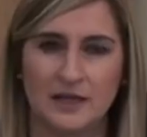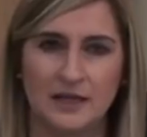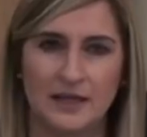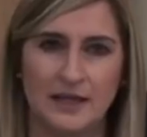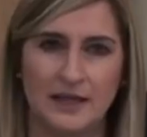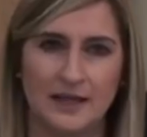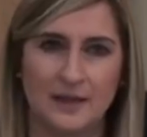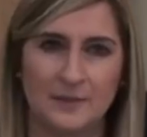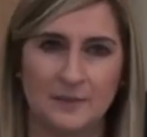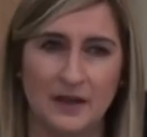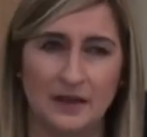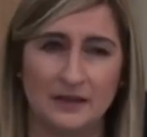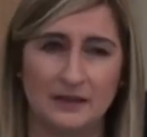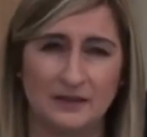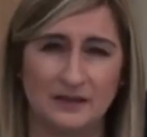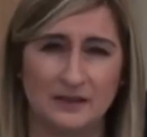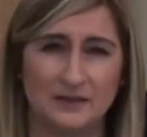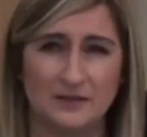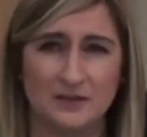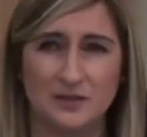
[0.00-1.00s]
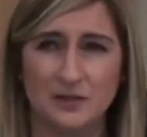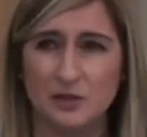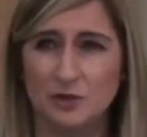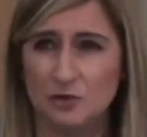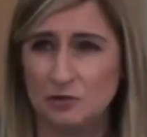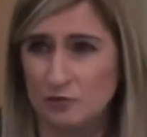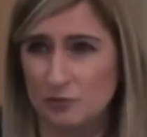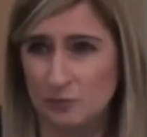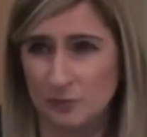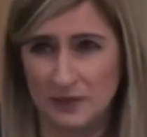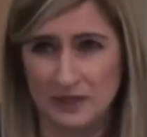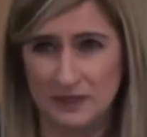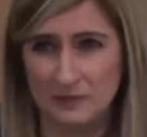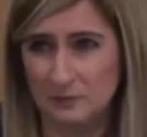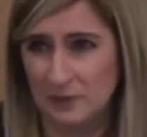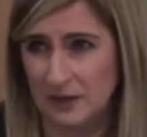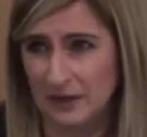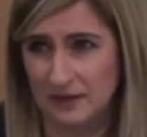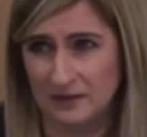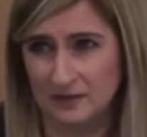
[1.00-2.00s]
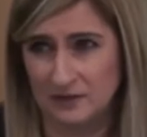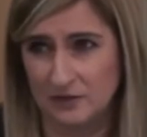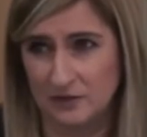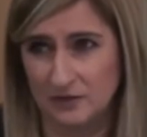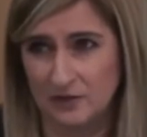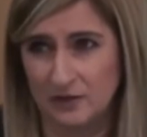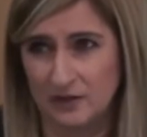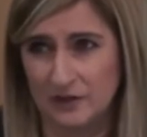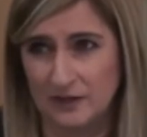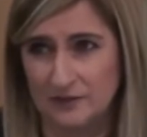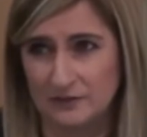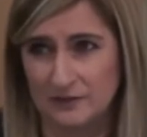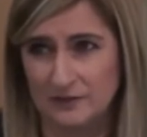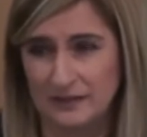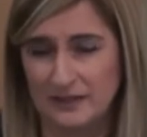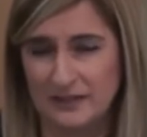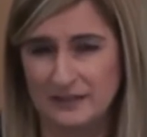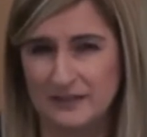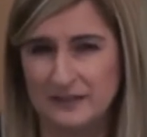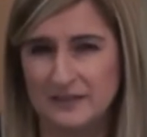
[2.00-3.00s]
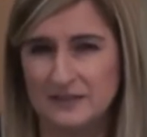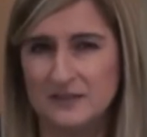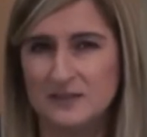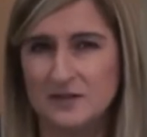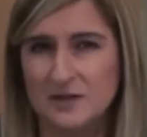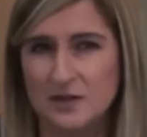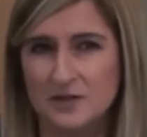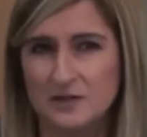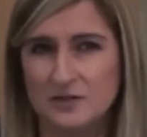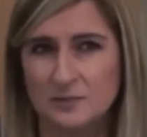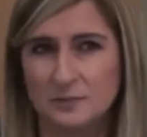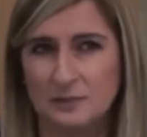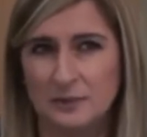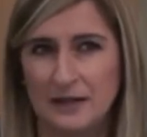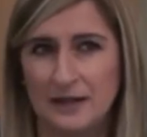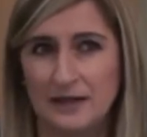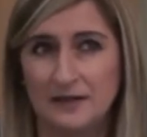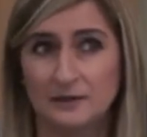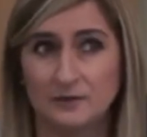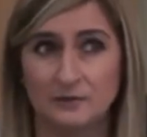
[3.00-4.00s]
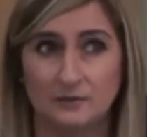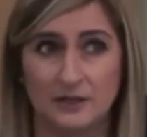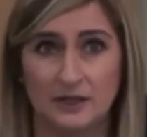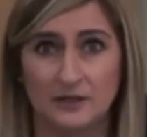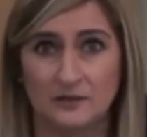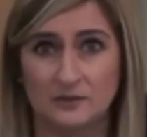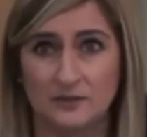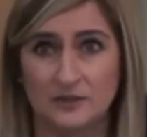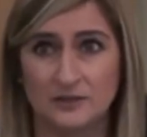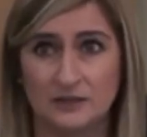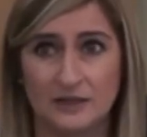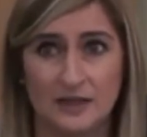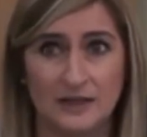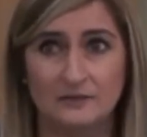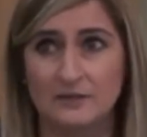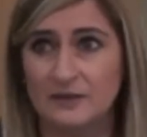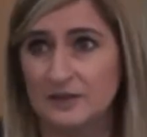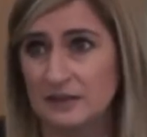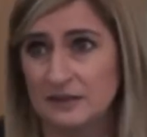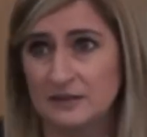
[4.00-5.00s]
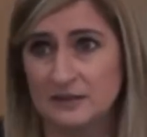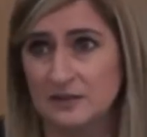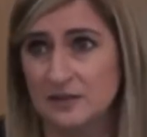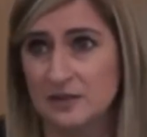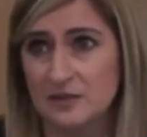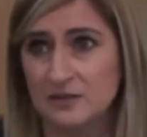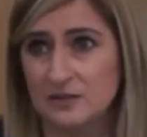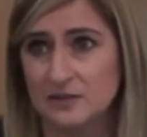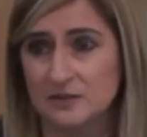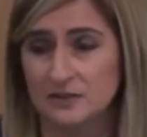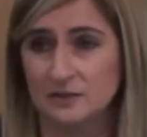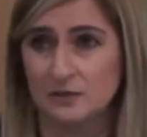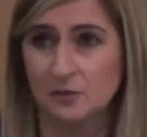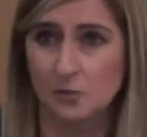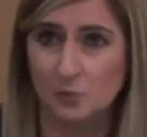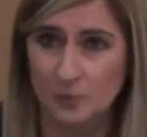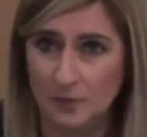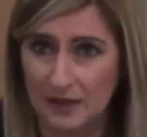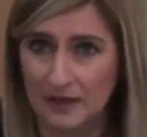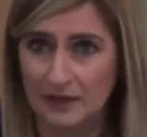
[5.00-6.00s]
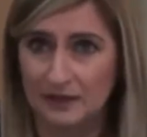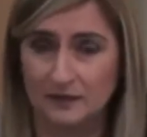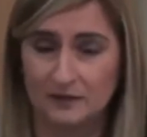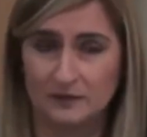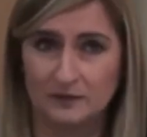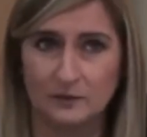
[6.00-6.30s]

And it has a huge impact on their life. And then they start to plan around. Everything starts to go back.